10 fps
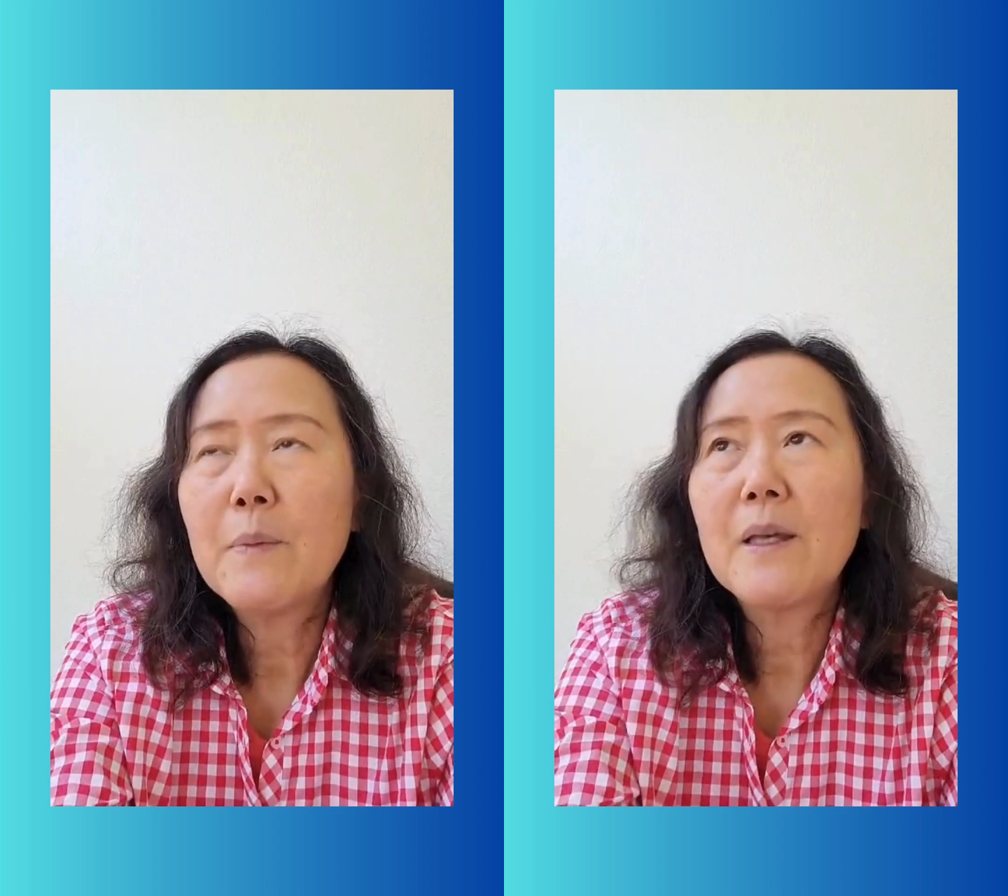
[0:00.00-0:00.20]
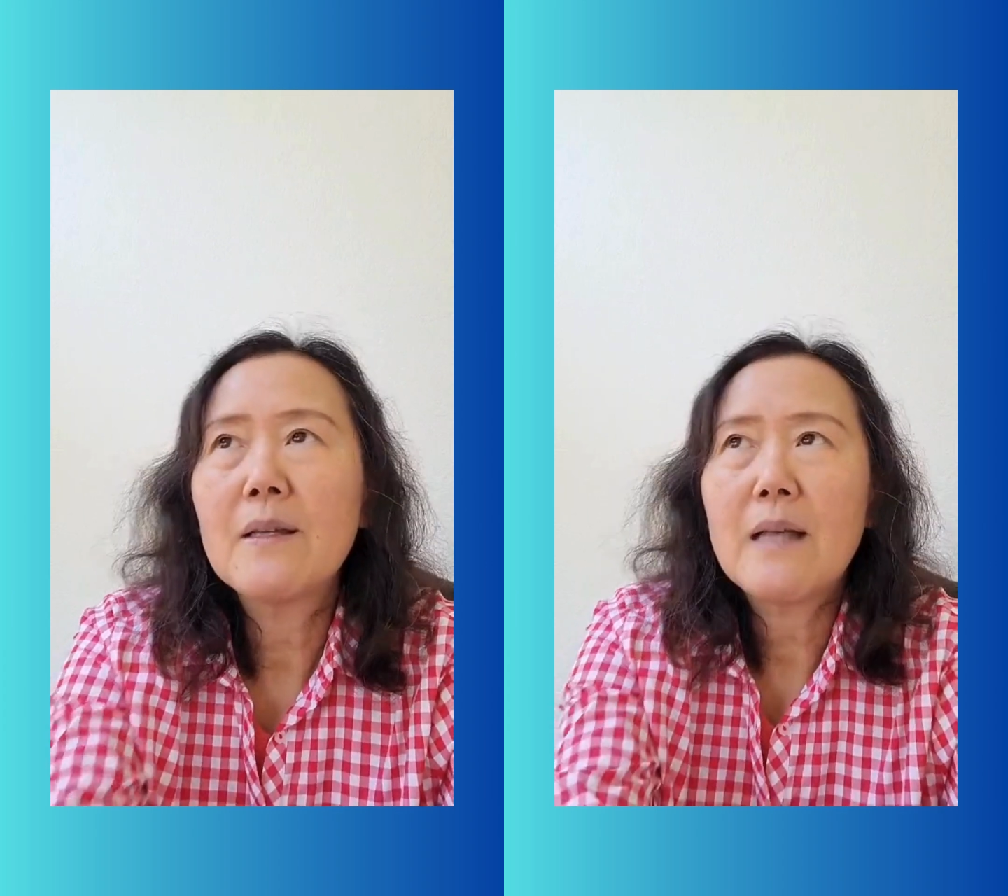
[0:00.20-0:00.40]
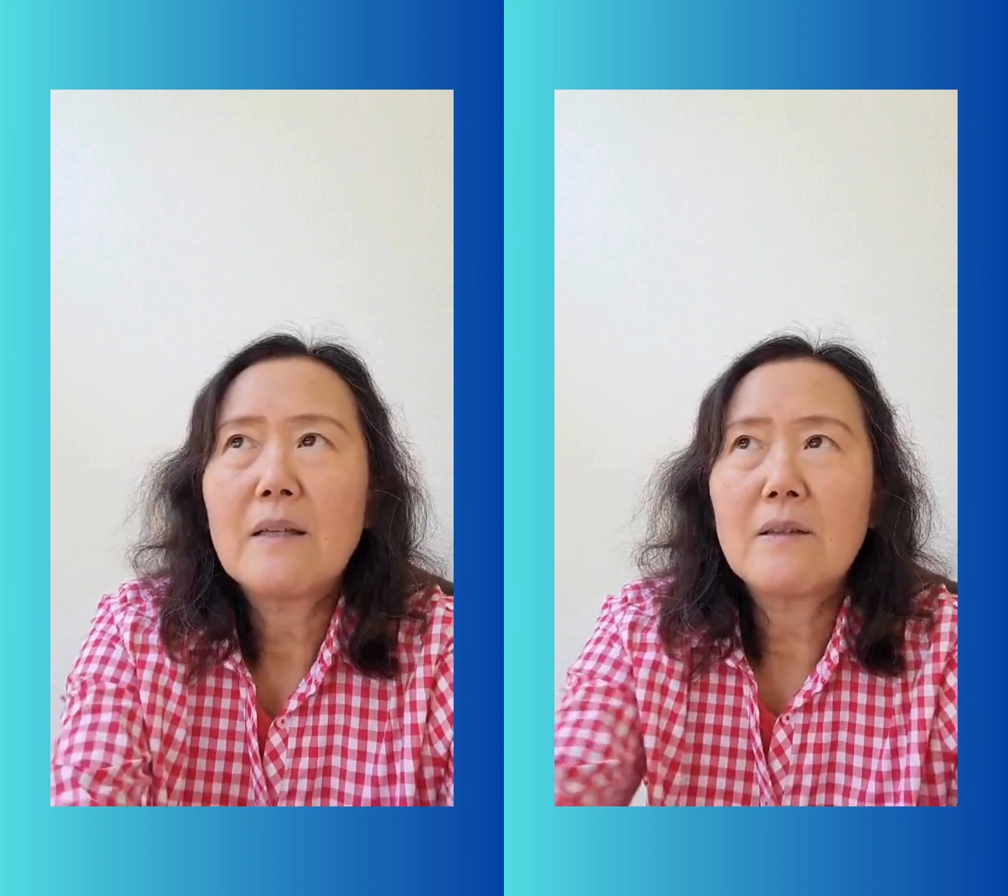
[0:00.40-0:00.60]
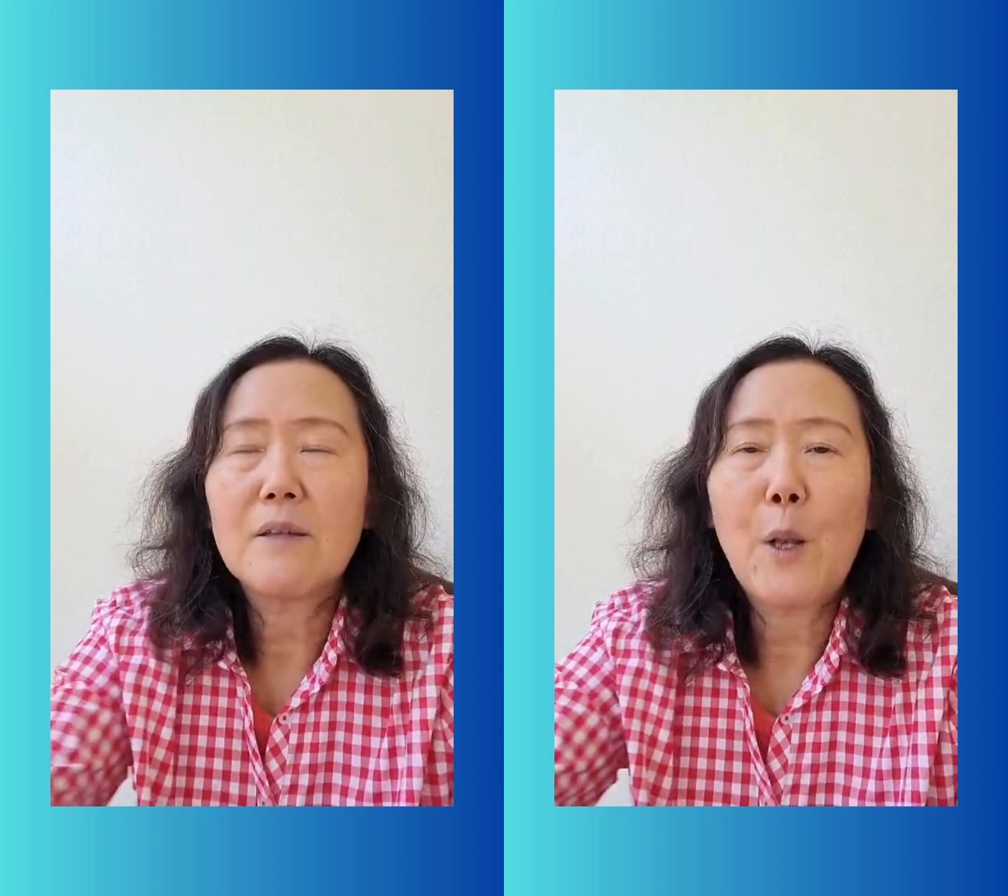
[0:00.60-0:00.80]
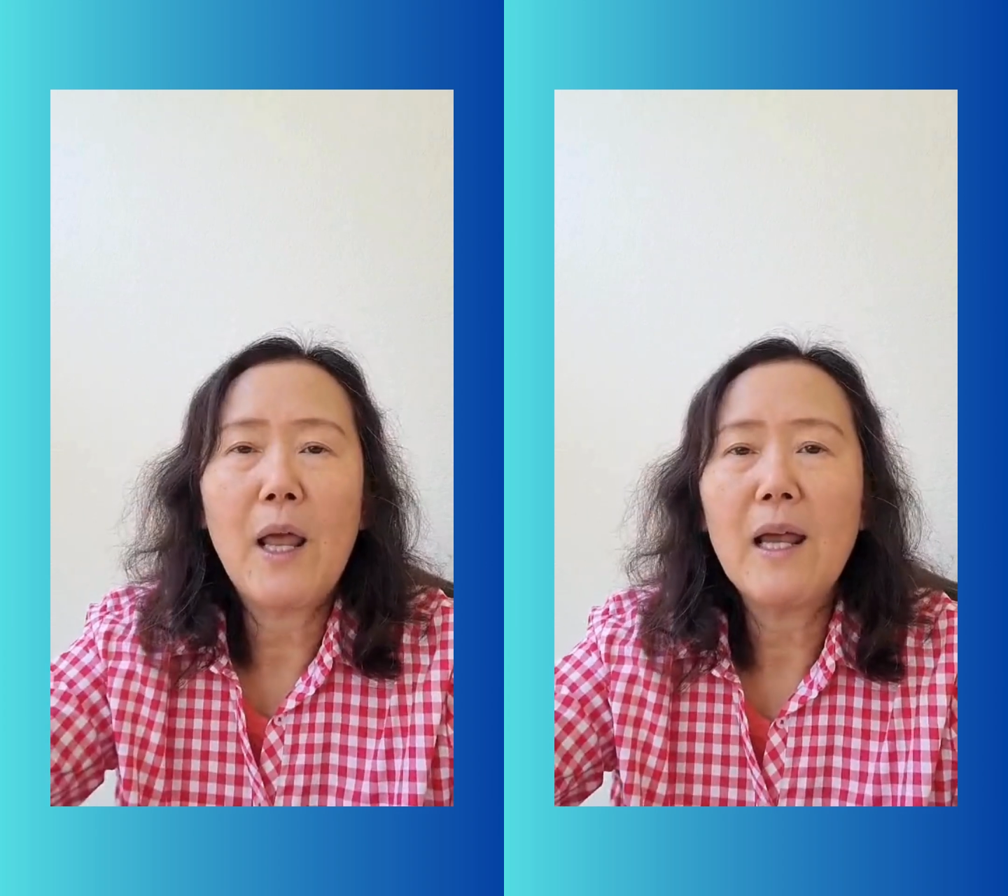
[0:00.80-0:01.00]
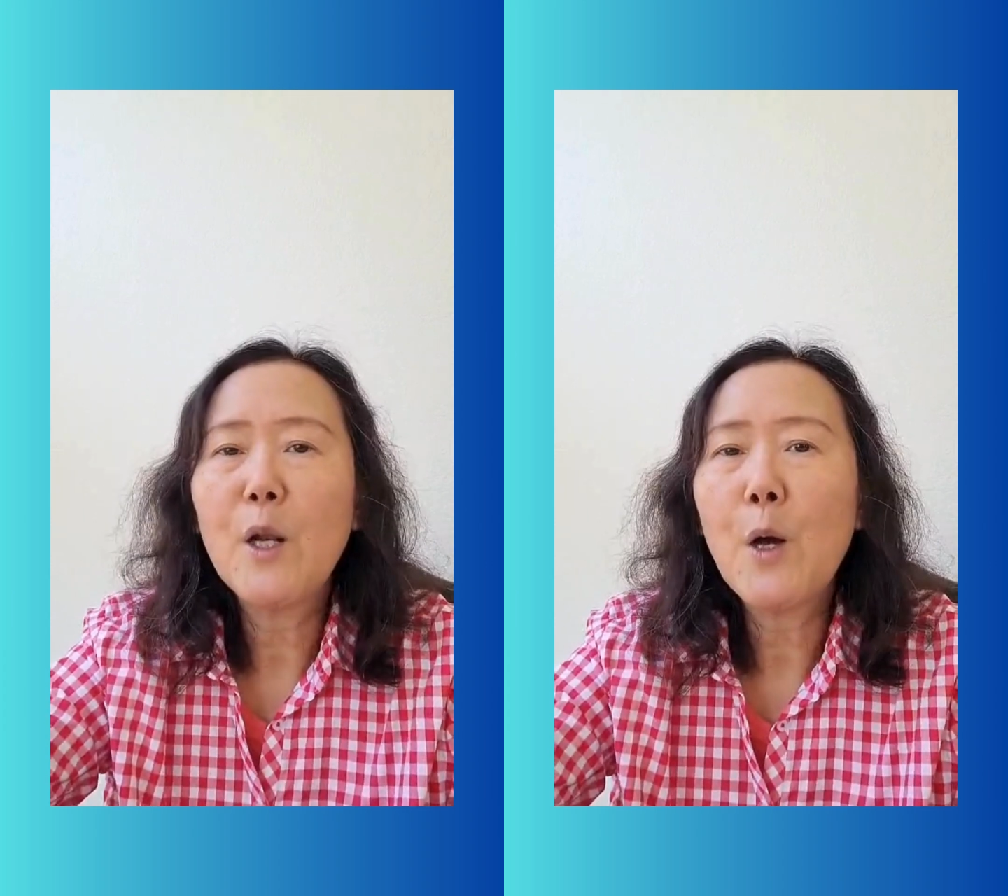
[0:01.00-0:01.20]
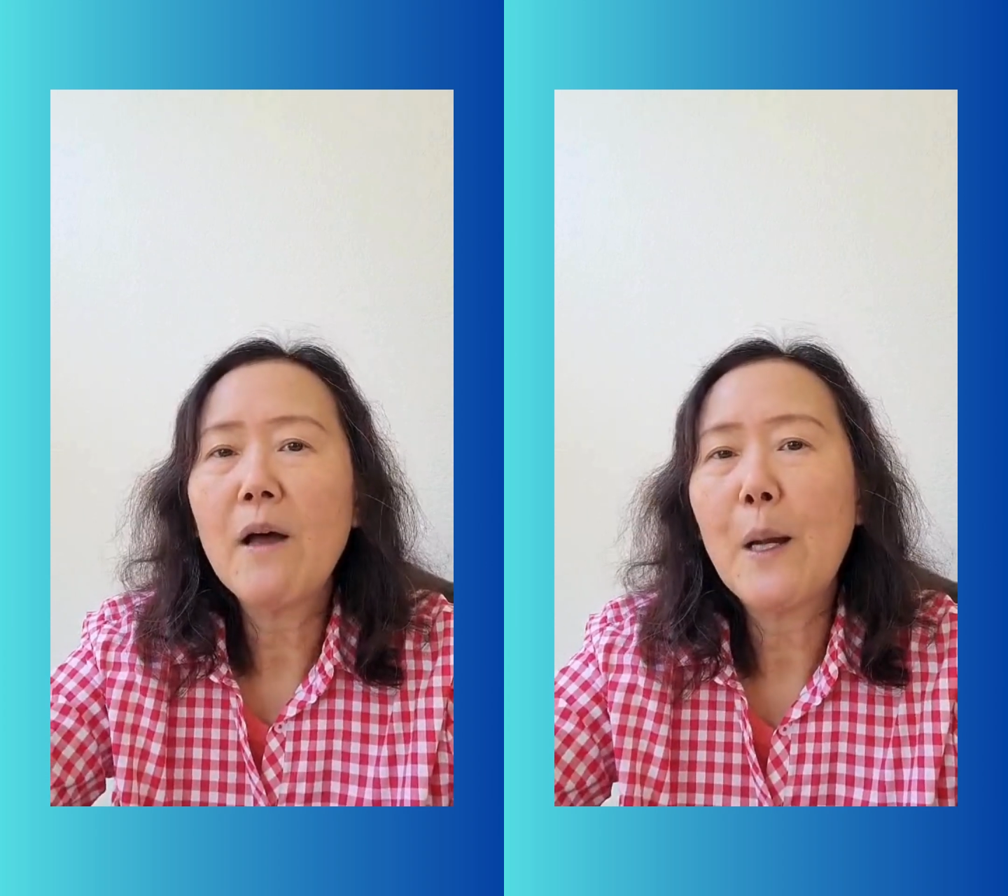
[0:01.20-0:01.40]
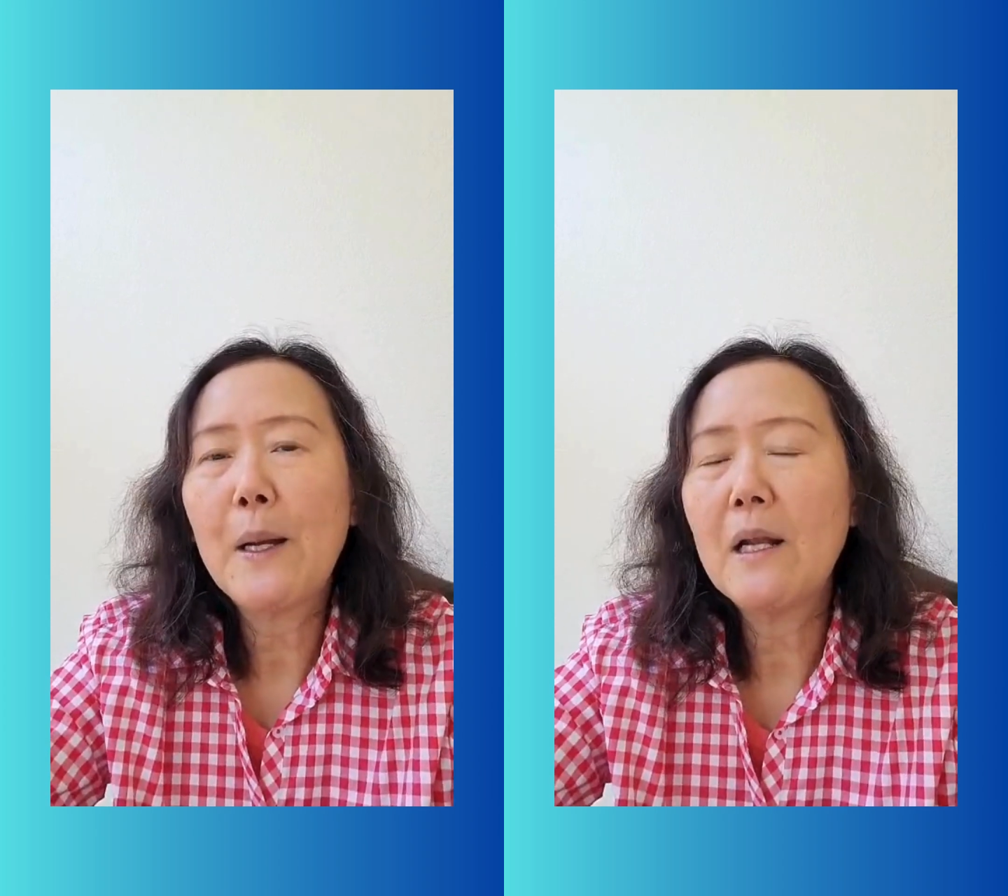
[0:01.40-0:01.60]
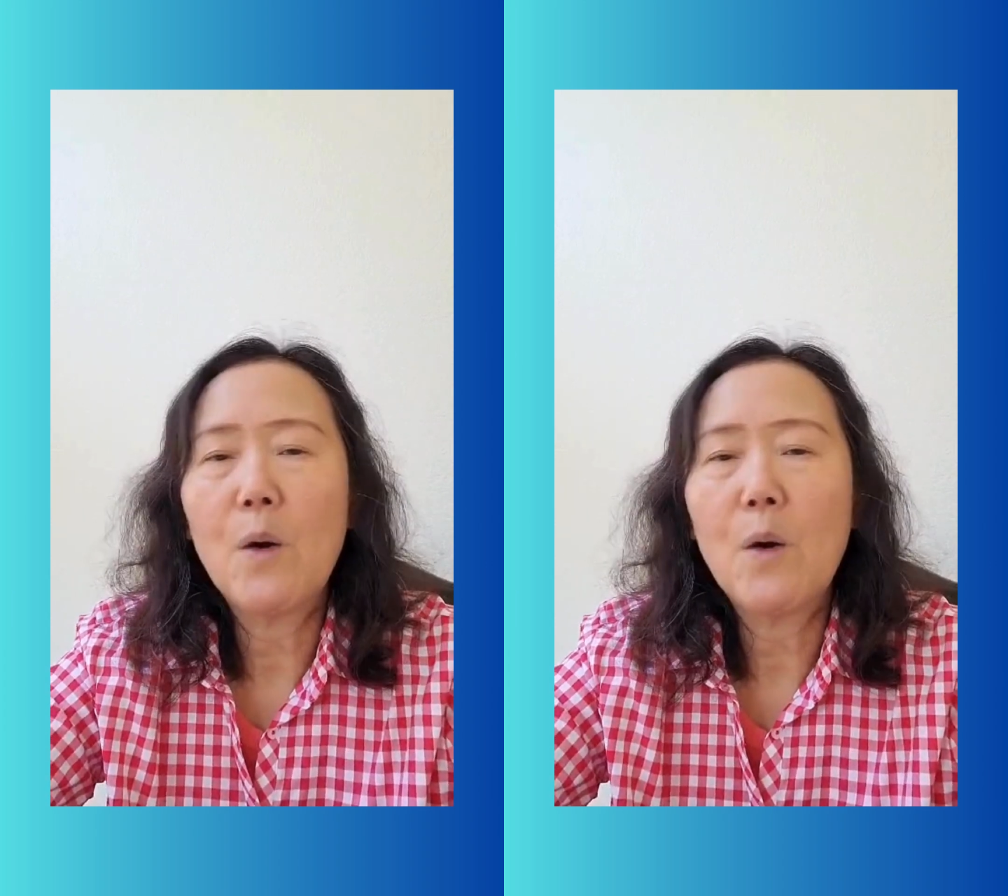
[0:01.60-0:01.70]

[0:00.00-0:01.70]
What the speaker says: because I just laid out,